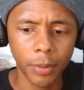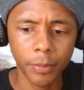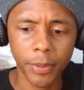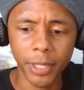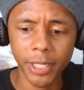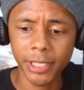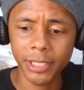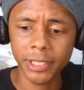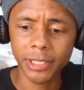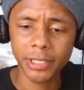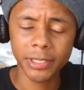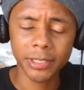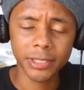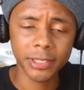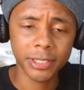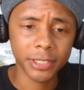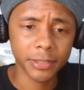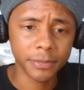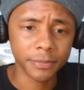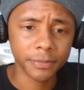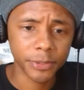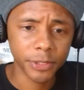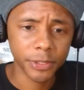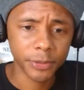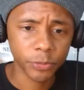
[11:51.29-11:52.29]
But
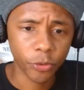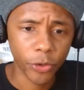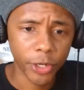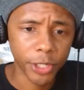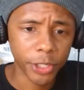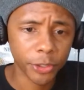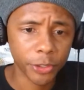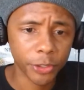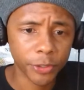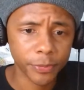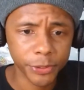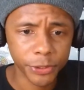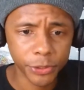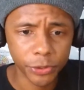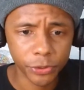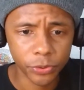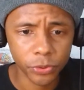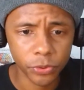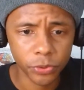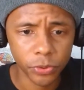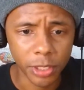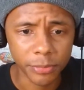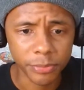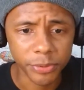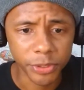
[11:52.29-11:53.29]
some great herbs
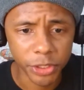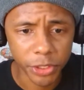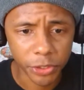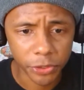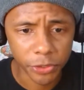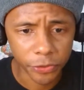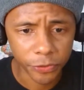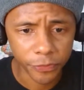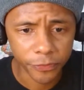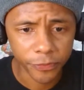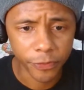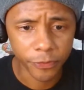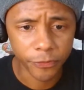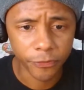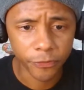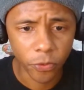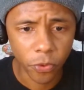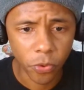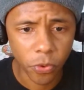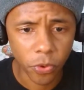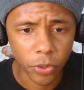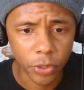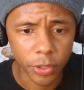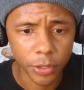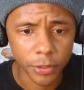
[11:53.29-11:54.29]
to observe
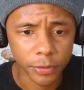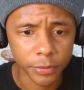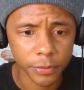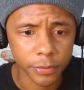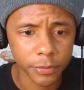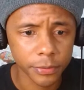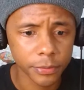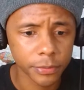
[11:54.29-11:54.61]
for